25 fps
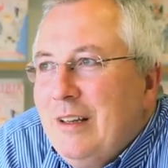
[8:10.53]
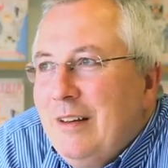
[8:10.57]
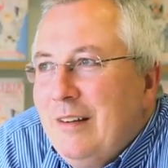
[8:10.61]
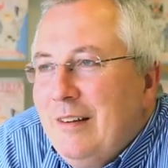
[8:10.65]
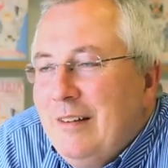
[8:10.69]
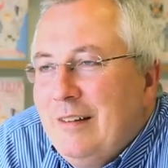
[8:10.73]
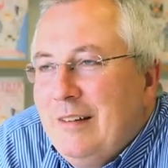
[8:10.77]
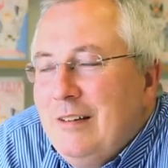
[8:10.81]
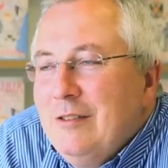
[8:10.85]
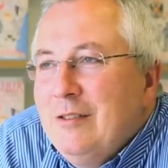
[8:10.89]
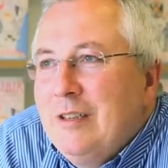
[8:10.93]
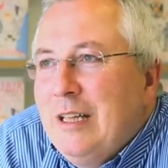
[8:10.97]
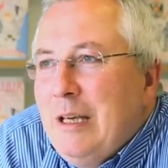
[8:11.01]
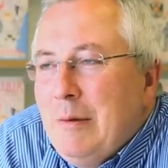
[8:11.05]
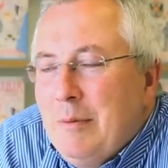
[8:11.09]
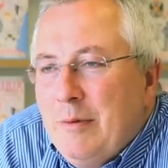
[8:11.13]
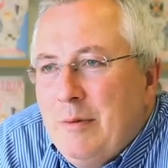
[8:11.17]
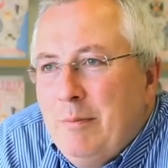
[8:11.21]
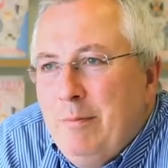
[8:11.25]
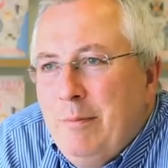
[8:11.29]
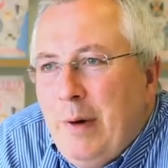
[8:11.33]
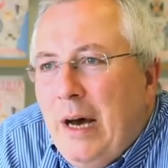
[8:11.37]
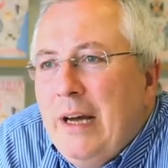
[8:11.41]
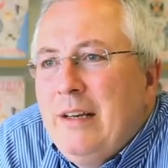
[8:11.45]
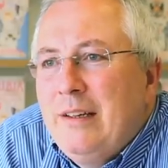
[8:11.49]
still keeps
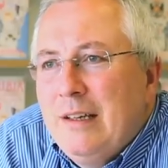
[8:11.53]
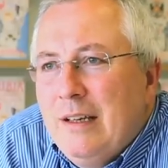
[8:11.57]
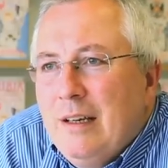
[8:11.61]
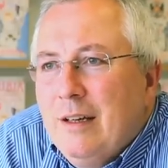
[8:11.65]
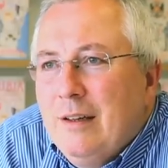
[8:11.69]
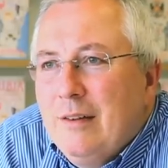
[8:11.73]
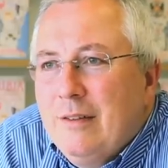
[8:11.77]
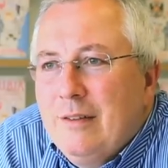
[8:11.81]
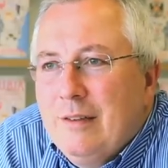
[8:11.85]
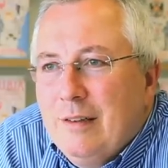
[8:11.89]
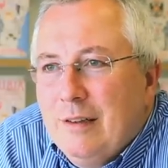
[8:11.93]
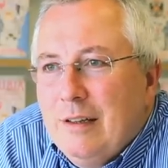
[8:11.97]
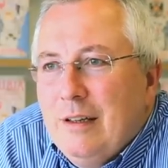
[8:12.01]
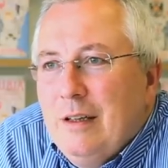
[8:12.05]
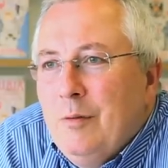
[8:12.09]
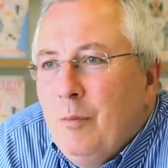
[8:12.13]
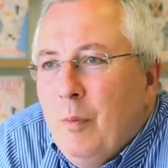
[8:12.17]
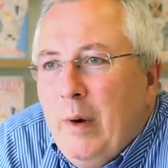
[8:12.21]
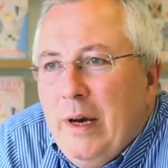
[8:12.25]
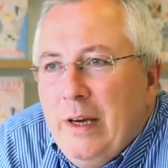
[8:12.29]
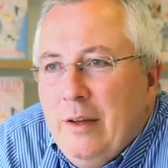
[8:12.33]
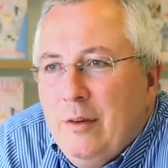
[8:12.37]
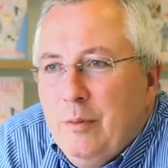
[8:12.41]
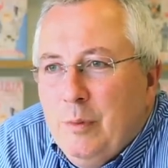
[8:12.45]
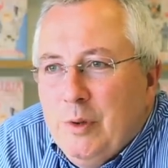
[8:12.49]
biting us in
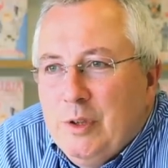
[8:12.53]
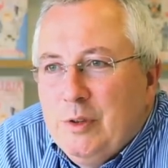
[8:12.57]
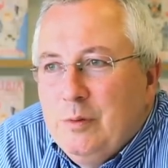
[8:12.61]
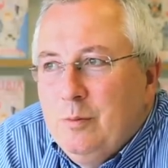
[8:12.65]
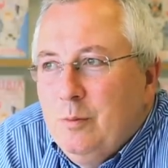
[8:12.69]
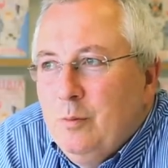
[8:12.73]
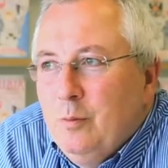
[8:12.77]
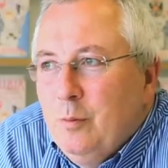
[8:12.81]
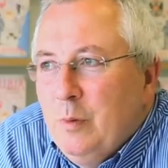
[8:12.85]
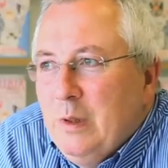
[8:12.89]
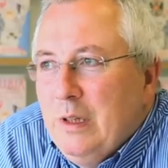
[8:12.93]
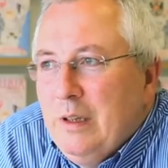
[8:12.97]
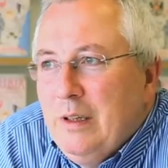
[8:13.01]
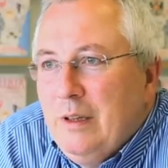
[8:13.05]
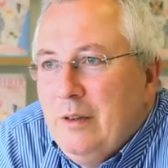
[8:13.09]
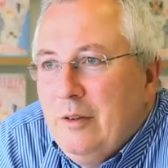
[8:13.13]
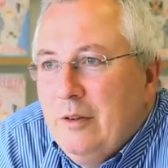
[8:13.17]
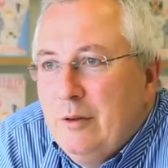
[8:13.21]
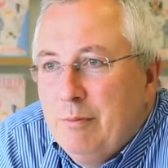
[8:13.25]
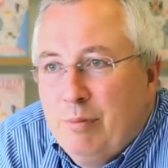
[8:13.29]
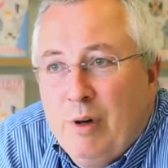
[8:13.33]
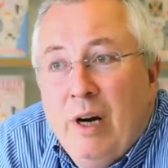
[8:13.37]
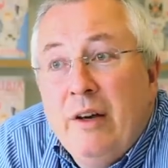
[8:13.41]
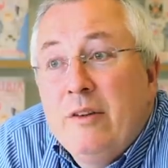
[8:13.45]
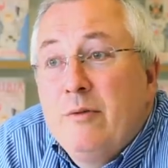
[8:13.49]
ways which we're
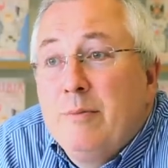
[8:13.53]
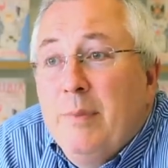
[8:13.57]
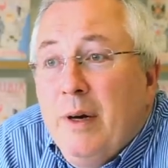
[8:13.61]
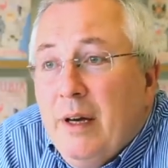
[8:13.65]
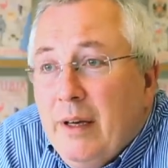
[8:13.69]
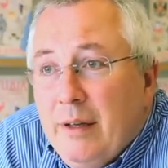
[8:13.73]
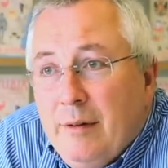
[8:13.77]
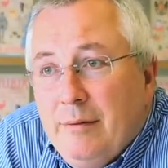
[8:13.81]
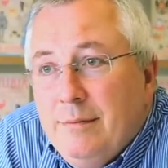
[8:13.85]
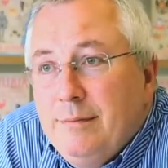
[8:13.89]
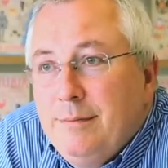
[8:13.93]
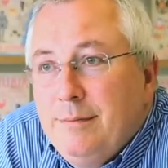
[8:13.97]
surprised by.